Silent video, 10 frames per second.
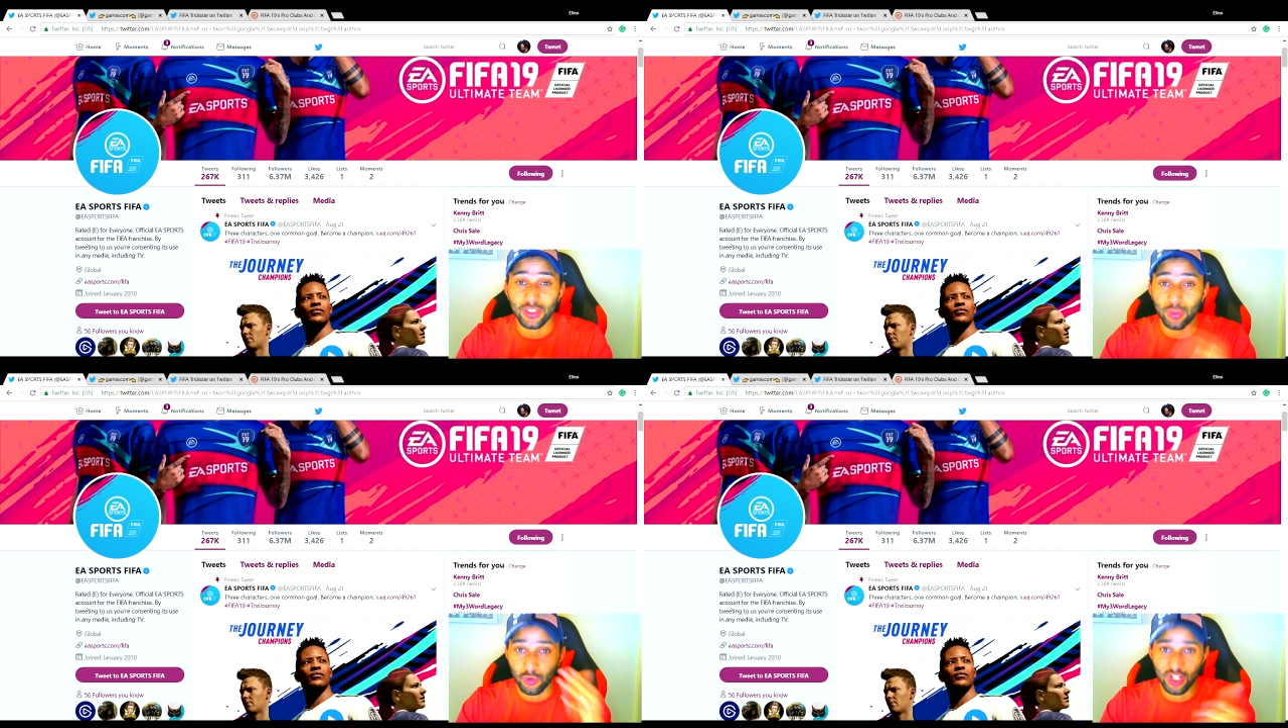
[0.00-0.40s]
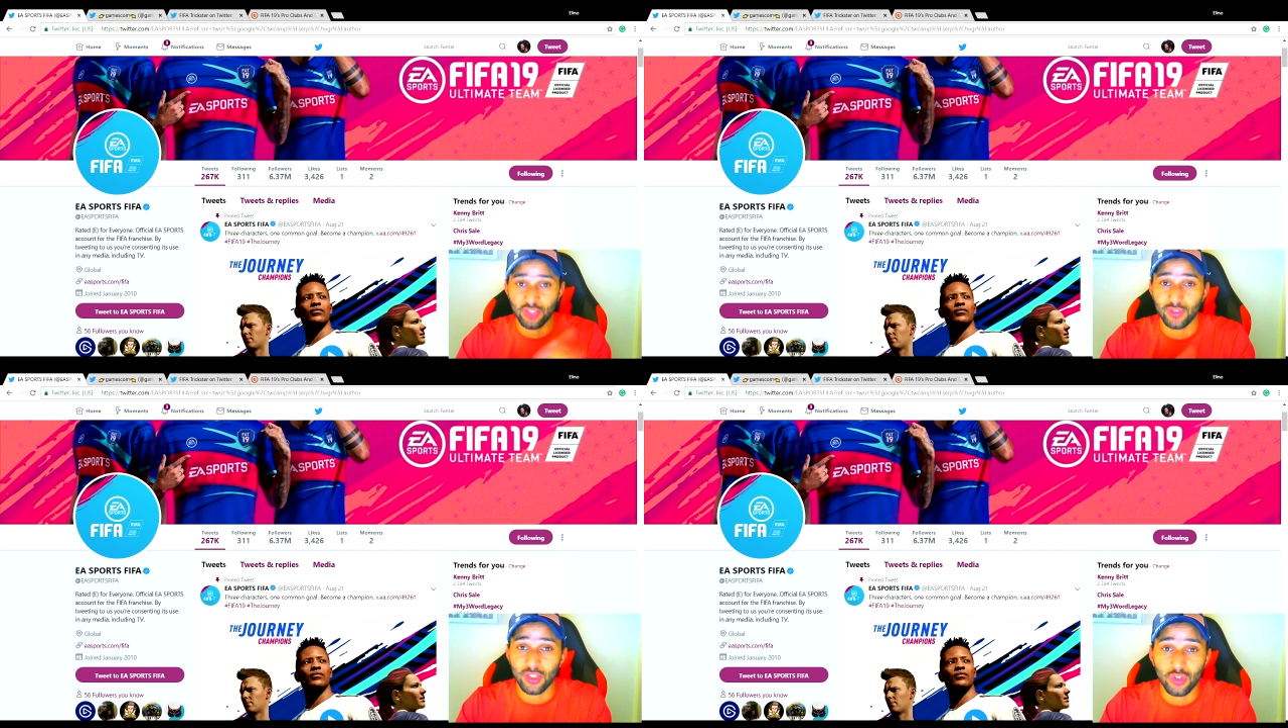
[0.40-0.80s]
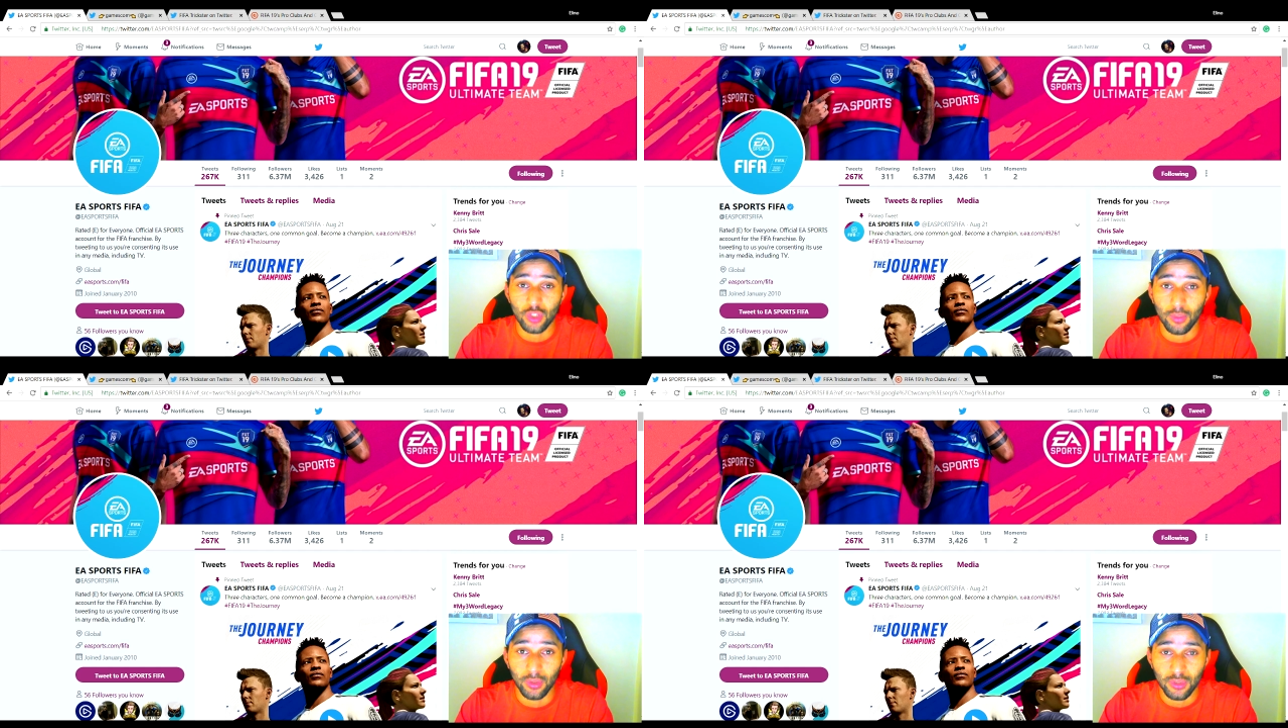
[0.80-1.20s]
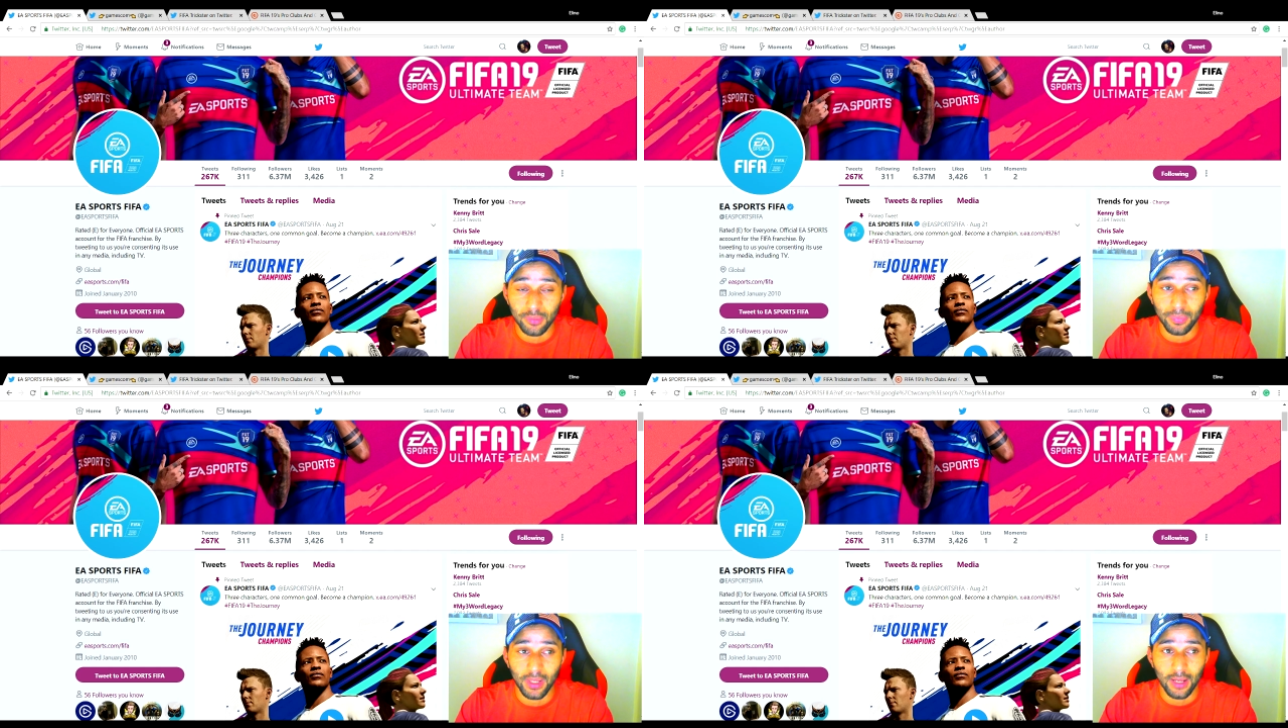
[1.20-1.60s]
so congratulations to some of those
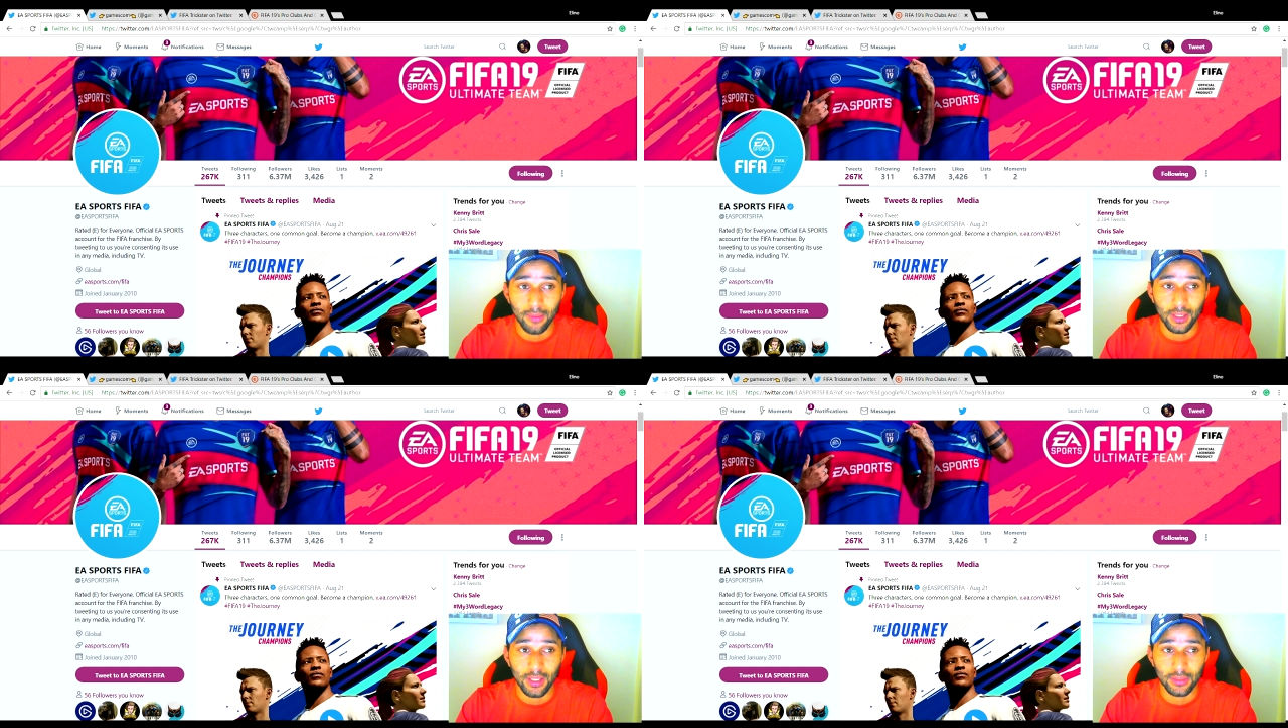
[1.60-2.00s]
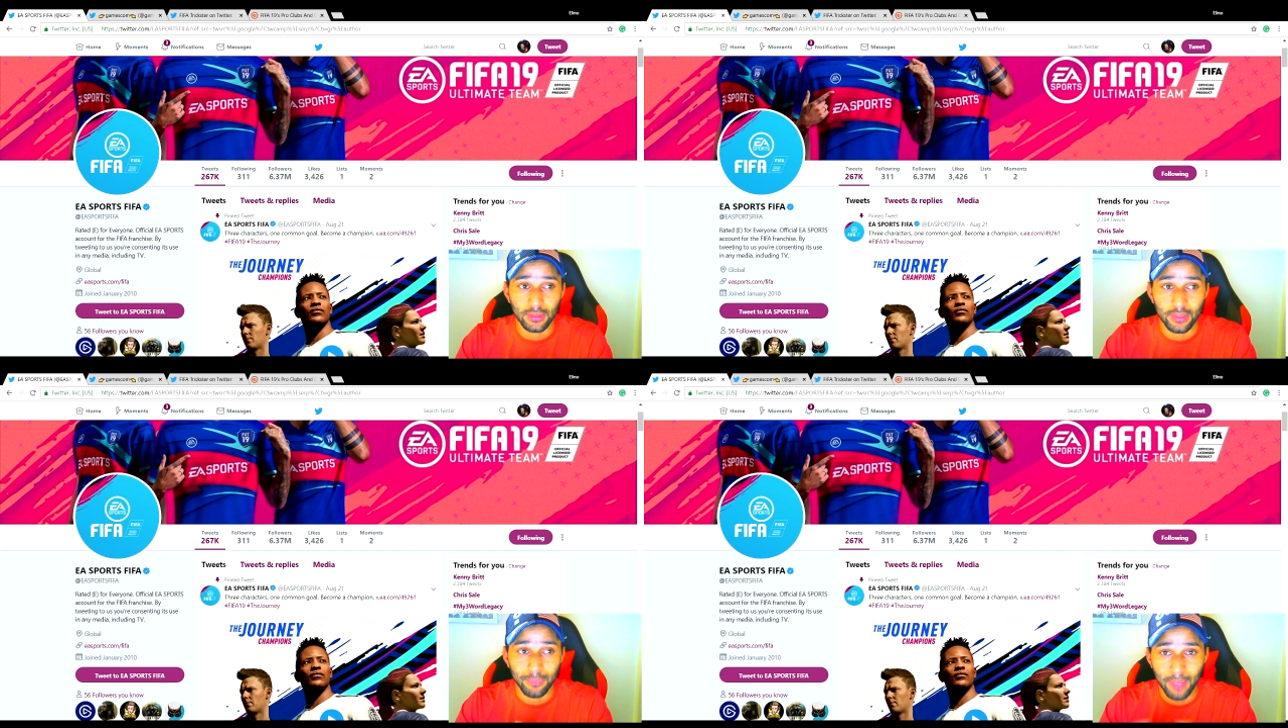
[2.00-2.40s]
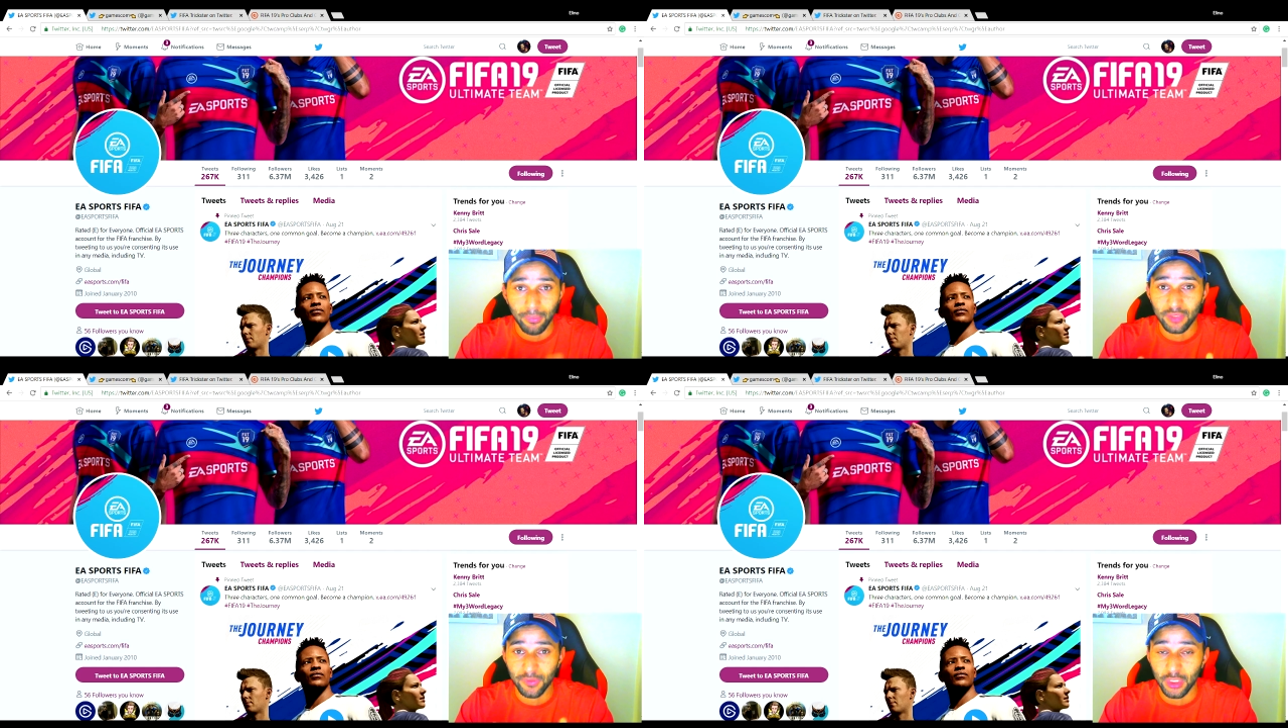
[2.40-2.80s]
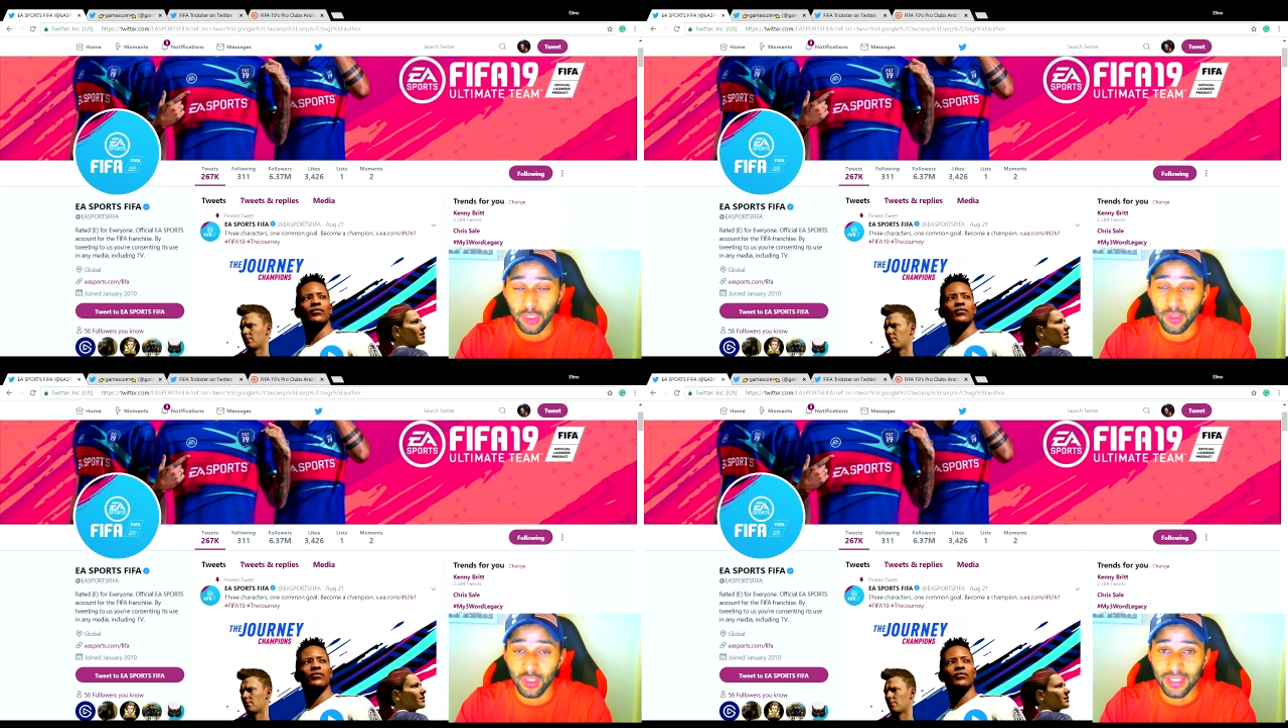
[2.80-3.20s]
members from the
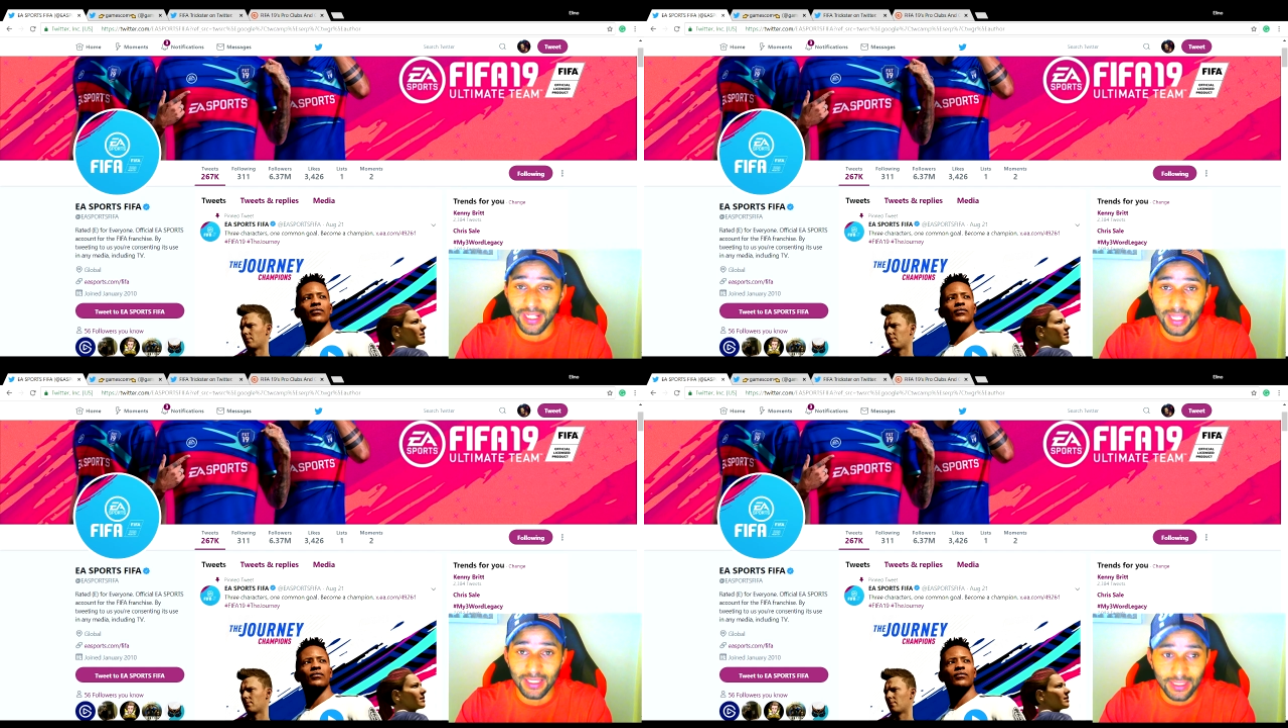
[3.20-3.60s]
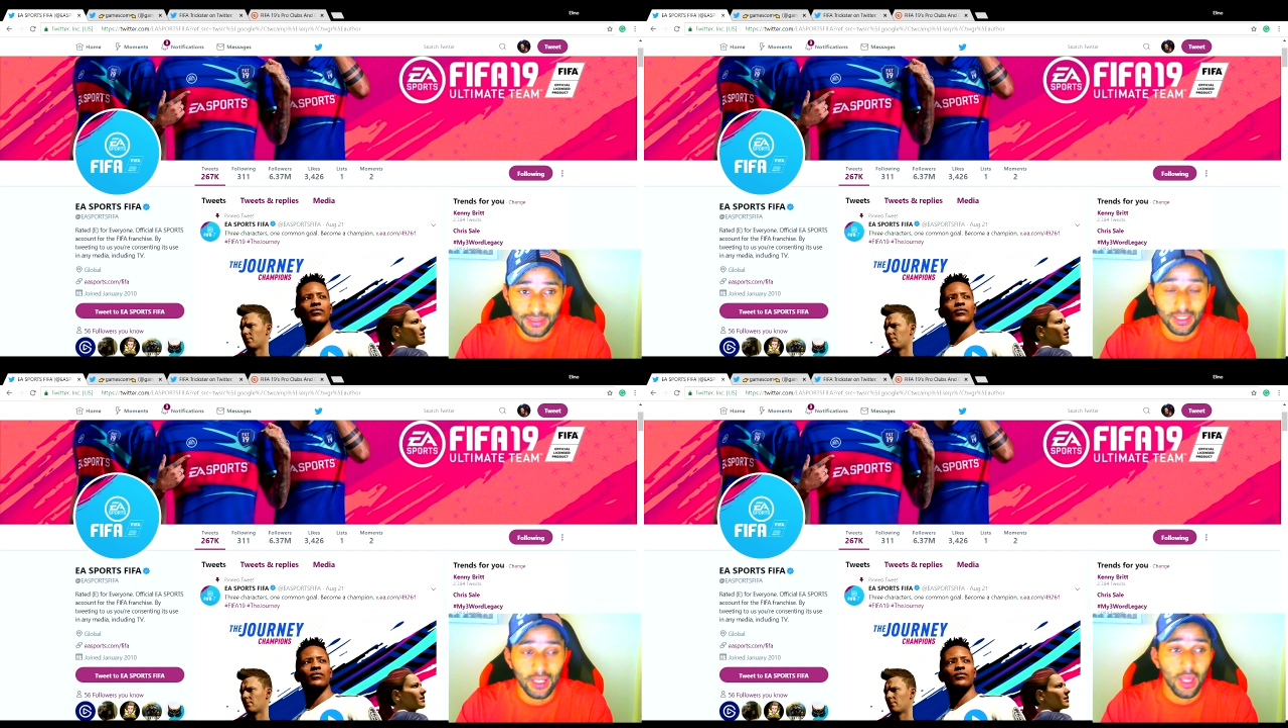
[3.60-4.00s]
community that got elected.